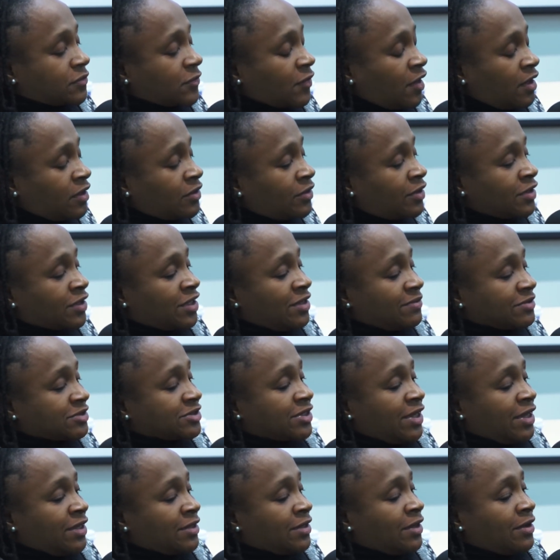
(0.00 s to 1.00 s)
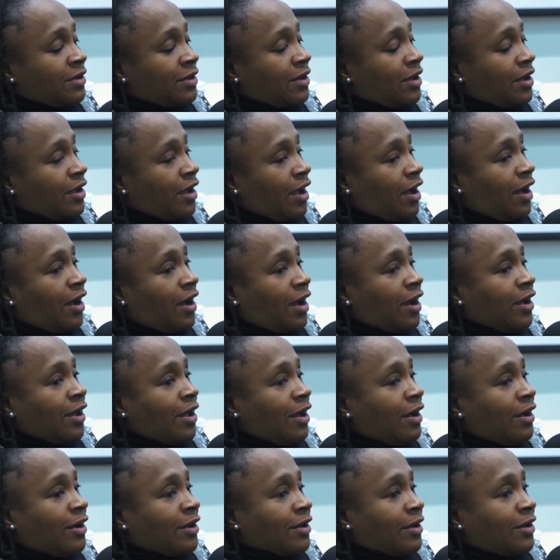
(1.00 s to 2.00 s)
I keep saying that.
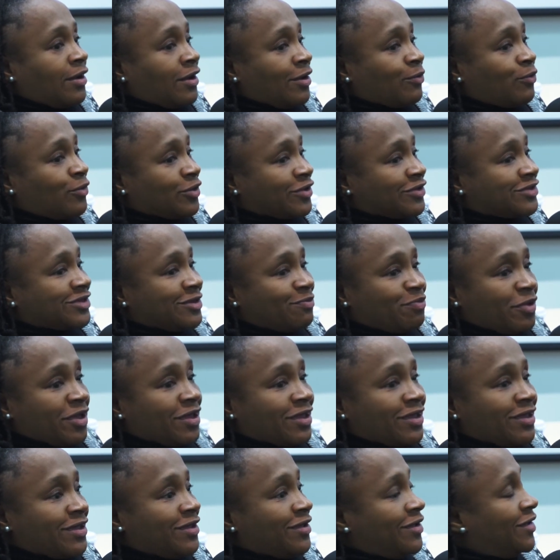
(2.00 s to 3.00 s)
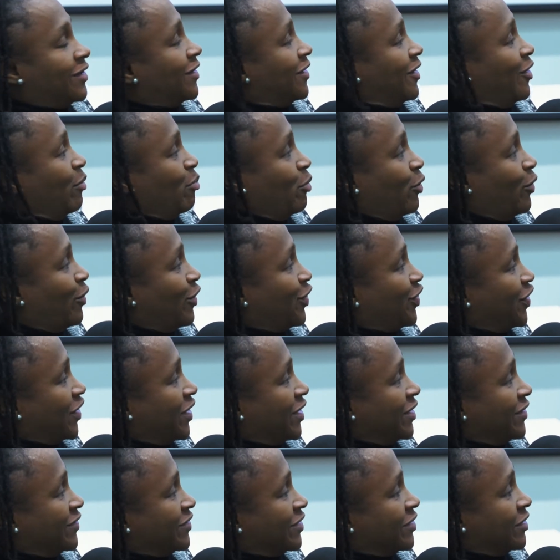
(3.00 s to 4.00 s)
I want to see Becky at more
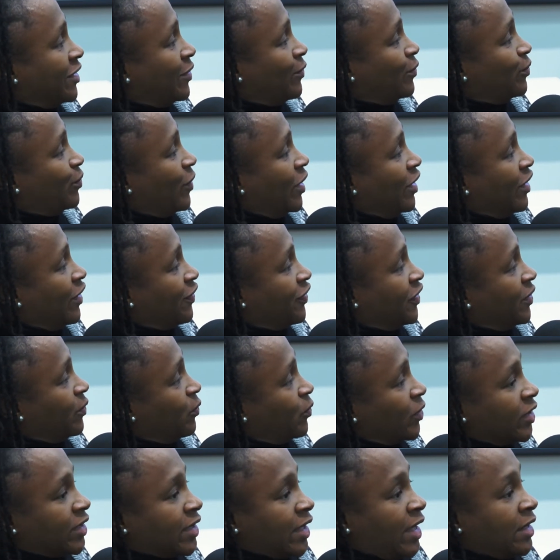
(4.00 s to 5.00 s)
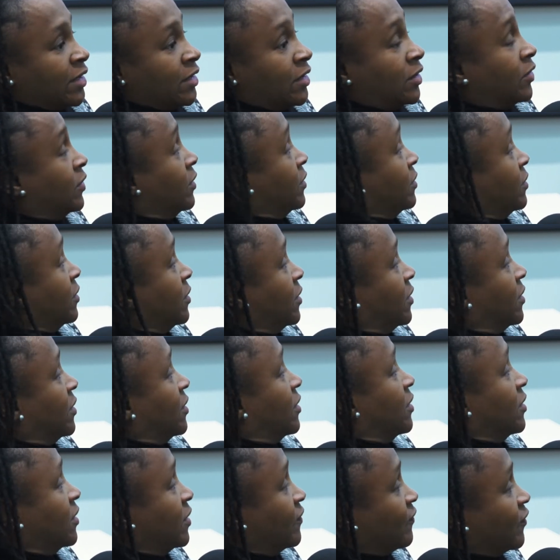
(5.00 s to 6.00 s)
things, and I think we can learn
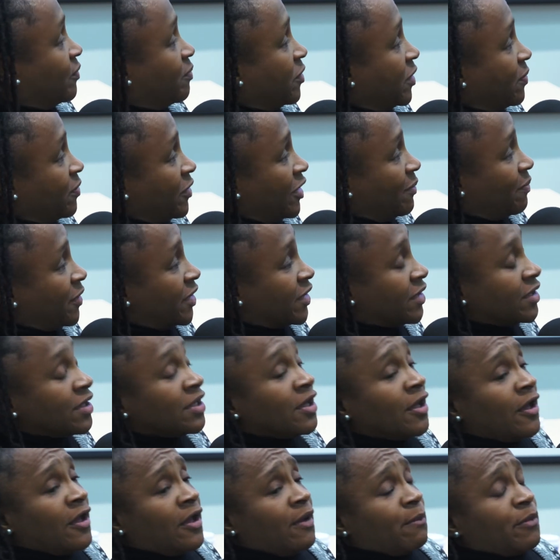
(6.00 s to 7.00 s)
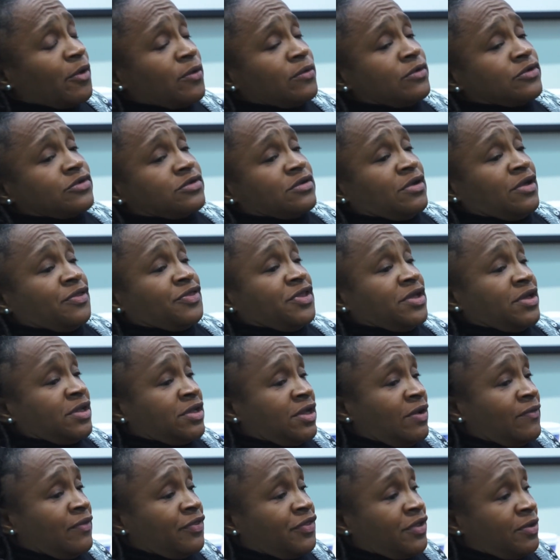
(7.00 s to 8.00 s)
from people like Becky. But also, I think
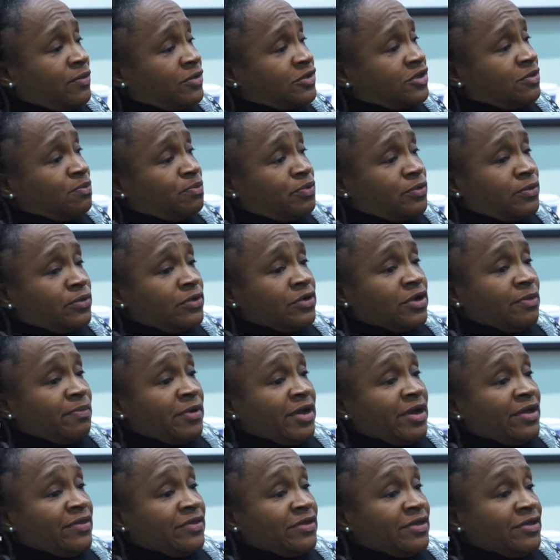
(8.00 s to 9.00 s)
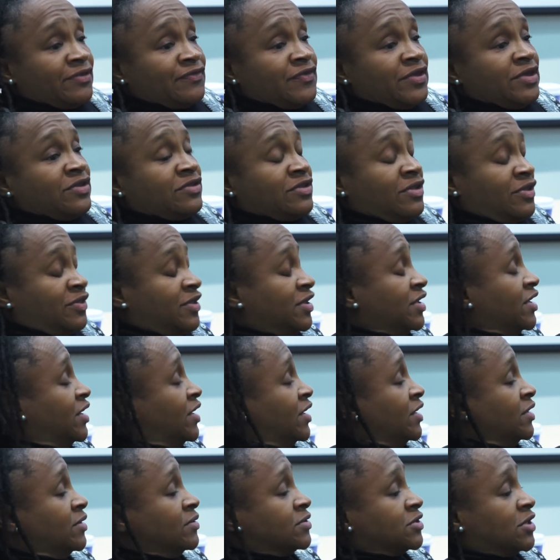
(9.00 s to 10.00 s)
another thing that's important about these things, I think,
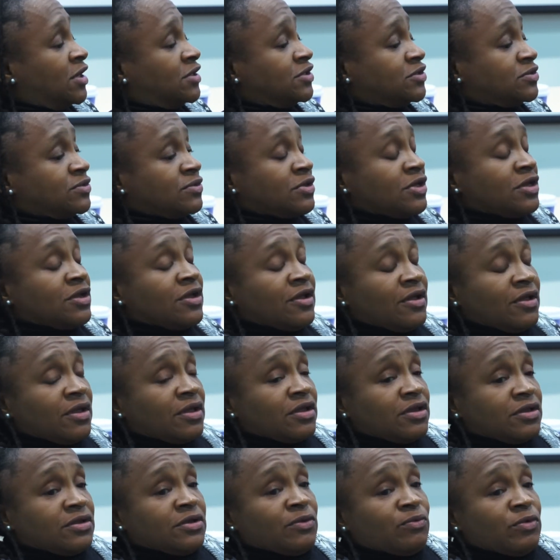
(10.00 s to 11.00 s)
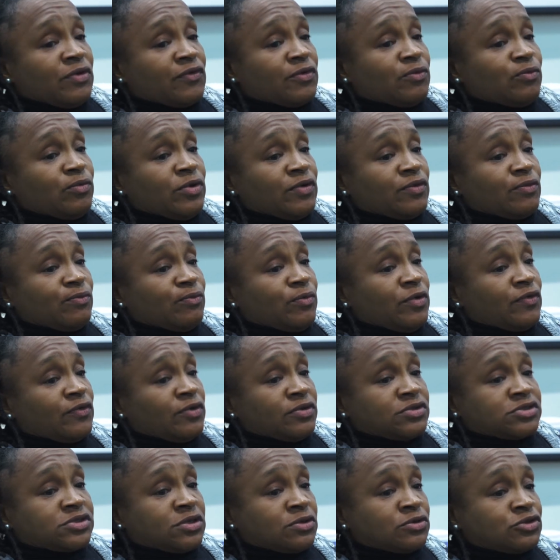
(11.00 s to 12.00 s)
Ellie, you touched on it, you know, we've
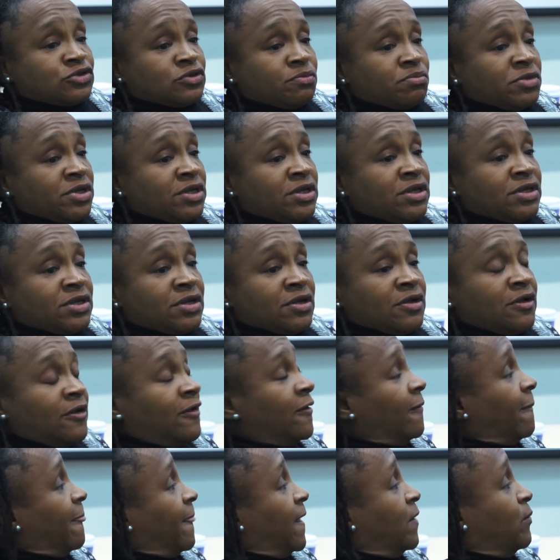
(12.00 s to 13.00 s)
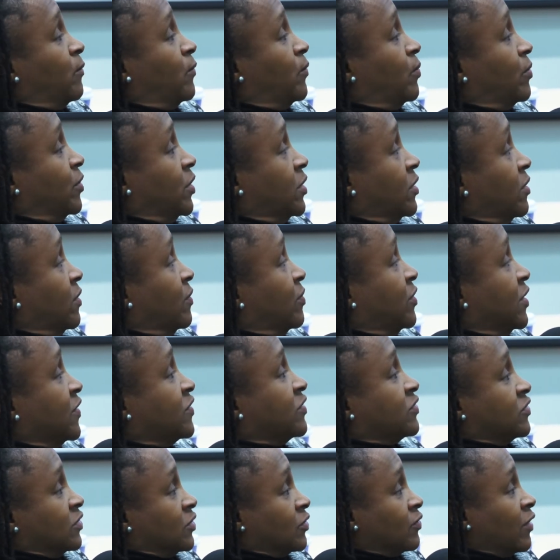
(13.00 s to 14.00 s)
got social media. And, you know,
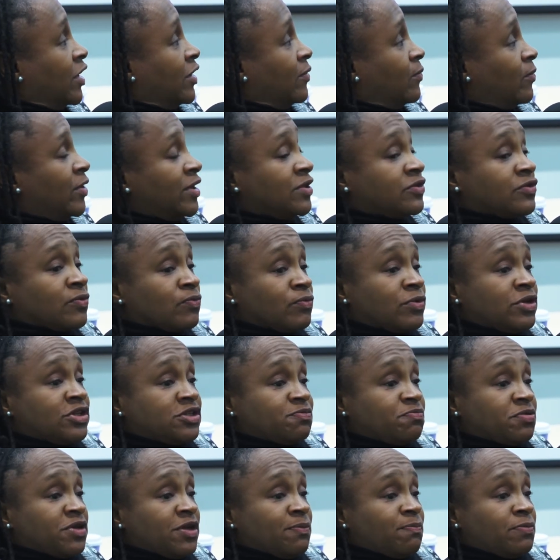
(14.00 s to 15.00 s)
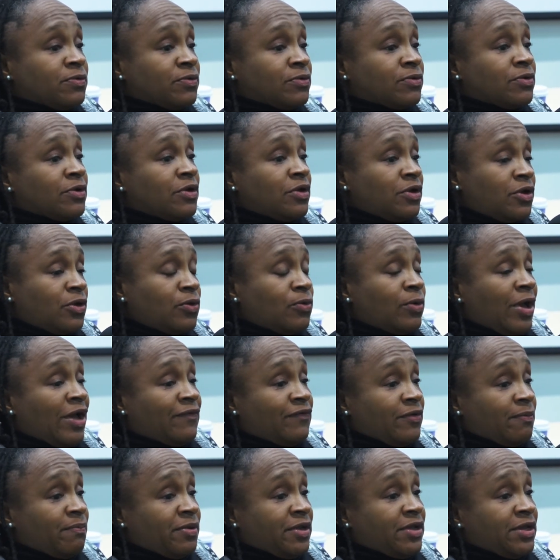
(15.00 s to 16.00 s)
this is a great way to reach people who
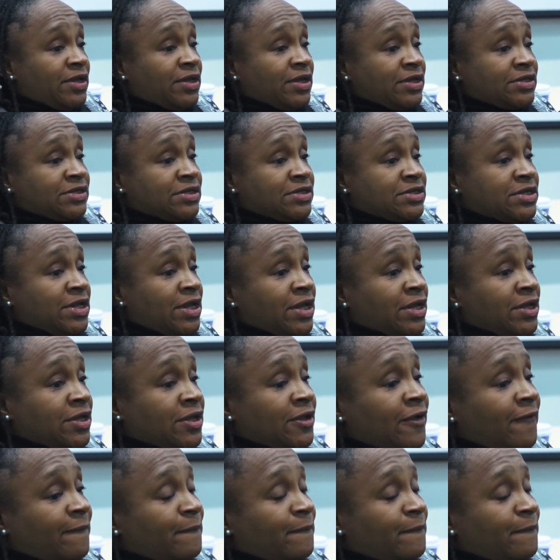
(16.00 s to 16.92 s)
haven't been here today.